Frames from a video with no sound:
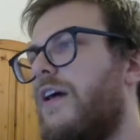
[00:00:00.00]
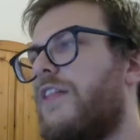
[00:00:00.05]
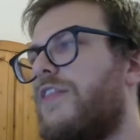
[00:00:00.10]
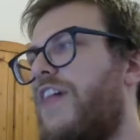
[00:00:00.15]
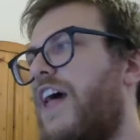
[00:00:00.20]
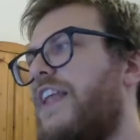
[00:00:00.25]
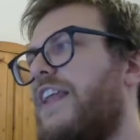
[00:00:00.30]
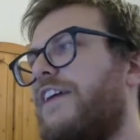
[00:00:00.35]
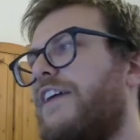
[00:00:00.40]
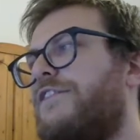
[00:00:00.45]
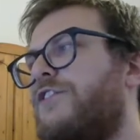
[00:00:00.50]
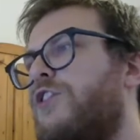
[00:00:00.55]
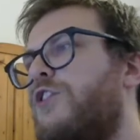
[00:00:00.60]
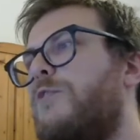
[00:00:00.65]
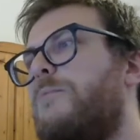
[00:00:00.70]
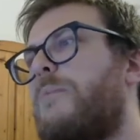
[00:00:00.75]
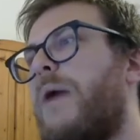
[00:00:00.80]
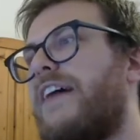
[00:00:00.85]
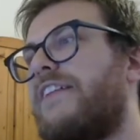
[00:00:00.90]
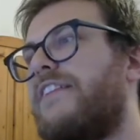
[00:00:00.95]
Then, if
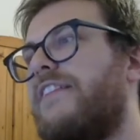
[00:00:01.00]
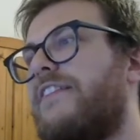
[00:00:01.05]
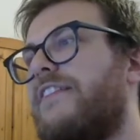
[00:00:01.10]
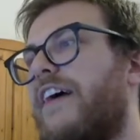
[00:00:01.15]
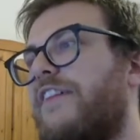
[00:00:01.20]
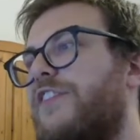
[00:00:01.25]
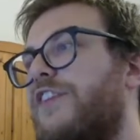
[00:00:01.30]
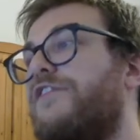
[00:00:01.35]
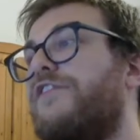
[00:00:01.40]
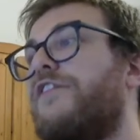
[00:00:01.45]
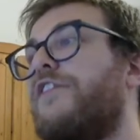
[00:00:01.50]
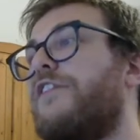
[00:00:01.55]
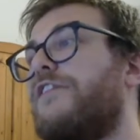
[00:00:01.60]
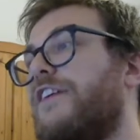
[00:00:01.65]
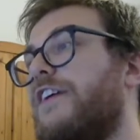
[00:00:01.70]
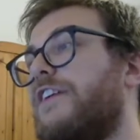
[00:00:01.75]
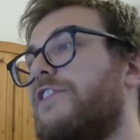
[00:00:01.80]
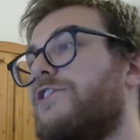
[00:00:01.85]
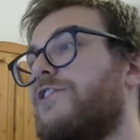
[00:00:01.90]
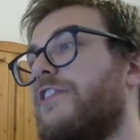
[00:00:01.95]
two patterns have different
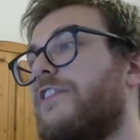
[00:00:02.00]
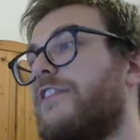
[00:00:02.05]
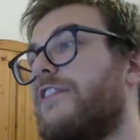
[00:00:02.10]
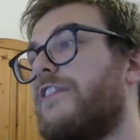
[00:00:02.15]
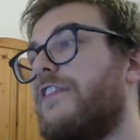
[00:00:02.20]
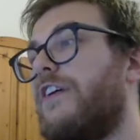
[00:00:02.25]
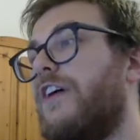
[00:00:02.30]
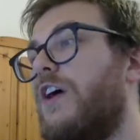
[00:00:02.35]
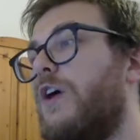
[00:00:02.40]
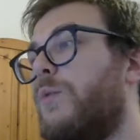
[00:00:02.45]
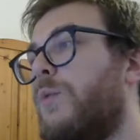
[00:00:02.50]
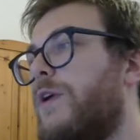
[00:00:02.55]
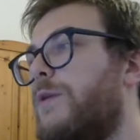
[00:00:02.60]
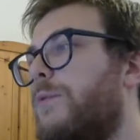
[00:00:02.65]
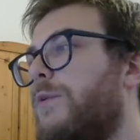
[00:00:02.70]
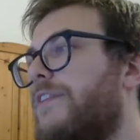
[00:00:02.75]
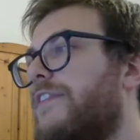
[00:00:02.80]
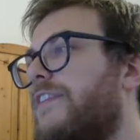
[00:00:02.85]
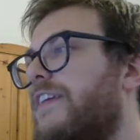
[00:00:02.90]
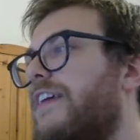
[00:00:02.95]
features, we
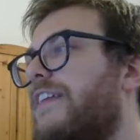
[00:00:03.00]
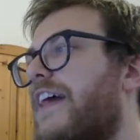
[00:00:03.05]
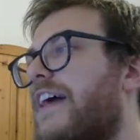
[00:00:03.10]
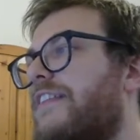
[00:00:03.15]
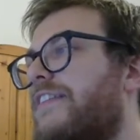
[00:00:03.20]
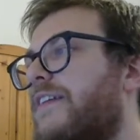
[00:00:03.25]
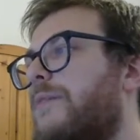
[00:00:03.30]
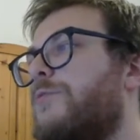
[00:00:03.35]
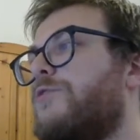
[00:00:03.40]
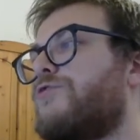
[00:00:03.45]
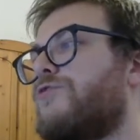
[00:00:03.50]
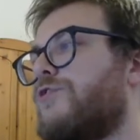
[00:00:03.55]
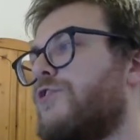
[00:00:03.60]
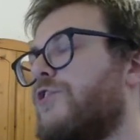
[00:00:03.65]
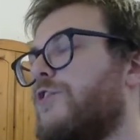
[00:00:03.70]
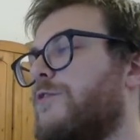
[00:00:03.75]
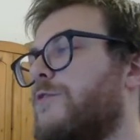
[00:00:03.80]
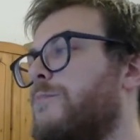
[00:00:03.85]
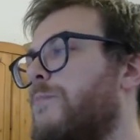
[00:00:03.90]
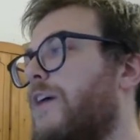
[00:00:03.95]
will see their symmetry
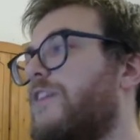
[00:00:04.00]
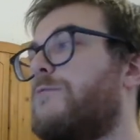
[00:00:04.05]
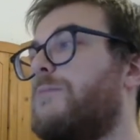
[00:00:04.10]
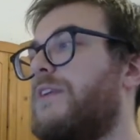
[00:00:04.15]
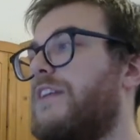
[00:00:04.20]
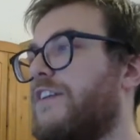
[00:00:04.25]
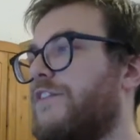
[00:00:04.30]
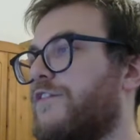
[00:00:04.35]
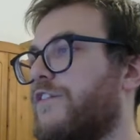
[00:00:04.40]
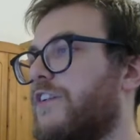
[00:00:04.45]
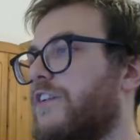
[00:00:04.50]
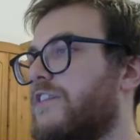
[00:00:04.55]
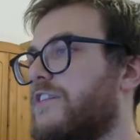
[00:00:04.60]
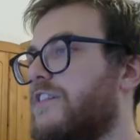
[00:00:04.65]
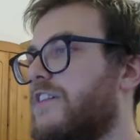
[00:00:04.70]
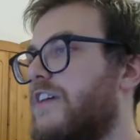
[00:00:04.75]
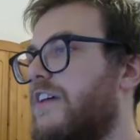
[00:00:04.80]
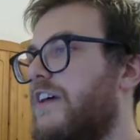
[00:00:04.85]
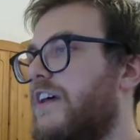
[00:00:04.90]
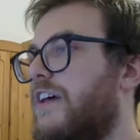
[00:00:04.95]
groups must be
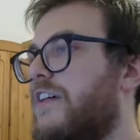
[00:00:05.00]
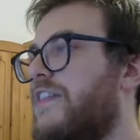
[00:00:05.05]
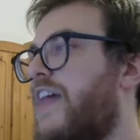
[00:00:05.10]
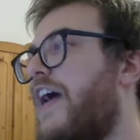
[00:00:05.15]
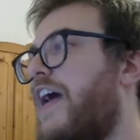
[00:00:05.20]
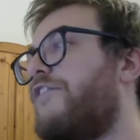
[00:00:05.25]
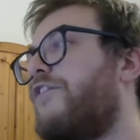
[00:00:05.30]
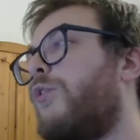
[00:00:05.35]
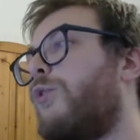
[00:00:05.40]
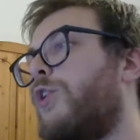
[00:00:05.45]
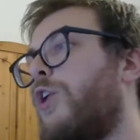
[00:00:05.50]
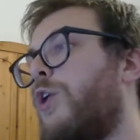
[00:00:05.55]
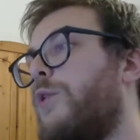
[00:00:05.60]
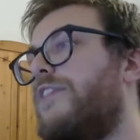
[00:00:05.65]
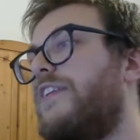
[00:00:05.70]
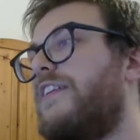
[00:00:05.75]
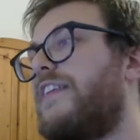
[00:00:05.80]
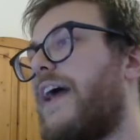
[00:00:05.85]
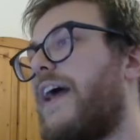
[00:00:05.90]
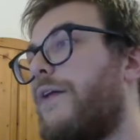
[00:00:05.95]
different. Therefore,
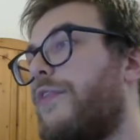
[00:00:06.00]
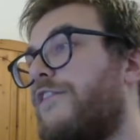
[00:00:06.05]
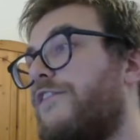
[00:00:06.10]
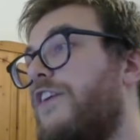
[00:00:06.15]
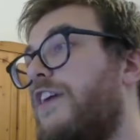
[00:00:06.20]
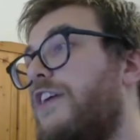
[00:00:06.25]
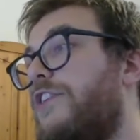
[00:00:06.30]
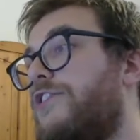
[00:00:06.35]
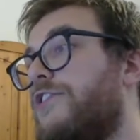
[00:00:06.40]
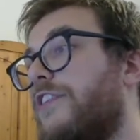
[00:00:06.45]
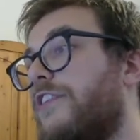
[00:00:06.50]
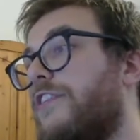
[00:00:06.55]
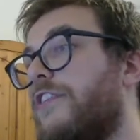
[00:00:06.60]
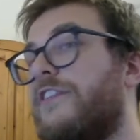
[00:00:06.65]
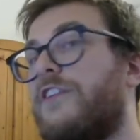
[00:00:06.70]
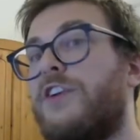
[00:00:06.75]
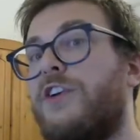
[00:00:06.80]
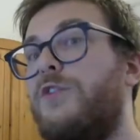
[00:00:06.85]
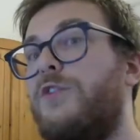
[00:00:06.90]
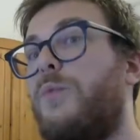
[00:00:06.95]
noting down the features
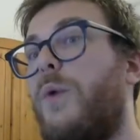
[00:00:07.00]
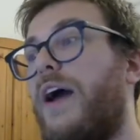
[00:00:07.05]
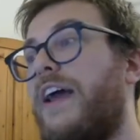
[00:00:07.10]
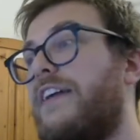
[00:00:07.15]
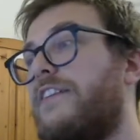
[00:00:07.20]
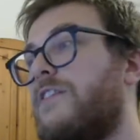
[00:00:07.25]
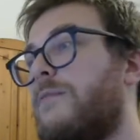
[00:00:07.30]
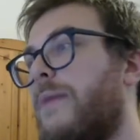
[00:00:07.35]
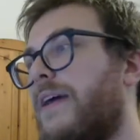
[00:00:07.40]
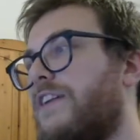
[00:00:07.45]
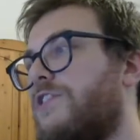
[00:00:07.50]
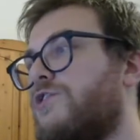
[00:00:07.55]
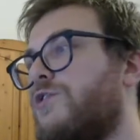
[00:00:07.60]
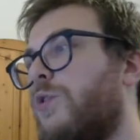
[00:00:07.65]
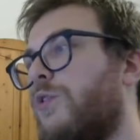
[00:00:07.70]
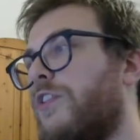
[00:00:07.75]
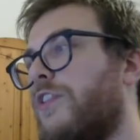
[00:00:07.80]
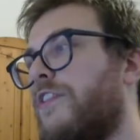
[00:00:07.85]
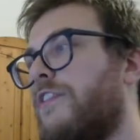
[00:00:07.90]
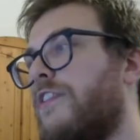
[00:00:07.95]
is a good way to make
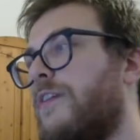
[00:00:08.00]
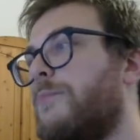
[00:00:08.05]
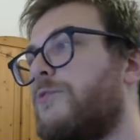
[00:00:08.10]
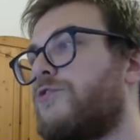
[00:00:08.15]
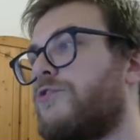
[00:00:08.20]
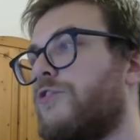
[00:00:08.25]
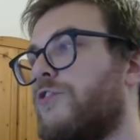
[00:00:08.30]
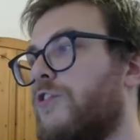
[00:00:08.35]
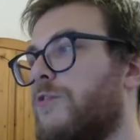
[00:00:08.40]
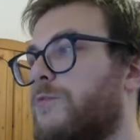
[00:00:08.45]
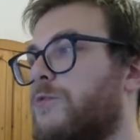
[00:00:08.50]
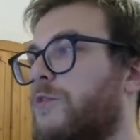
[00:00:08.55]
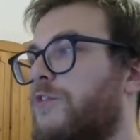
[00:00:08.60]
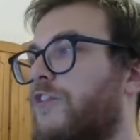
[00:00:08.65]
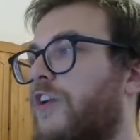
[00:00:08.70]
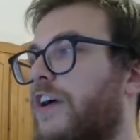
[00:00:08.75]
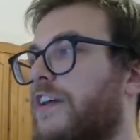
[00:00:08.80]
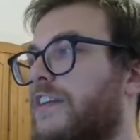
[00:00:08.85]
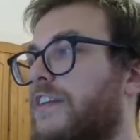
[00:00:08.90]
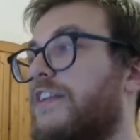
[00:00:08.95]
sure that the symmetry groups we
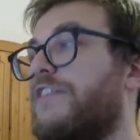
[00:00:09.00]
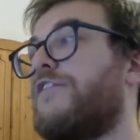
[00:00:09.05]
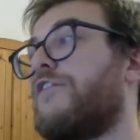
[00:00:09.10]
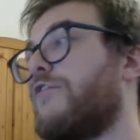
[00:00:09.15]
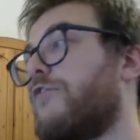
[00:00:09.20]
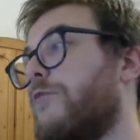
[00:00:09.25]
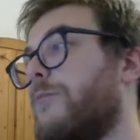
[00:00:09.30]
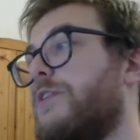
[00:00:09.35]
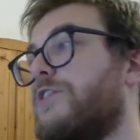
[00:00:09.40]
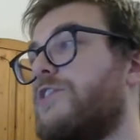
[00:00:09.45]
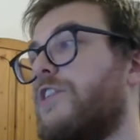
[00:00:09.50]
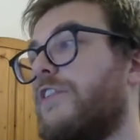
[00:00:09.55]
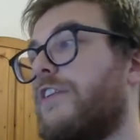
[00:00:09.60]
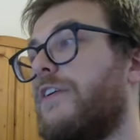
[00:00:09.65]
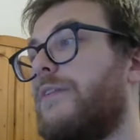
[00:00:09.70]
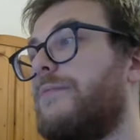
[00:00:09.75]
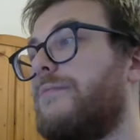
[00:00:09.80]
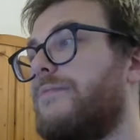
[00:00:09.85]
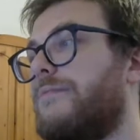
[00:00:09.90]
find are different from each other.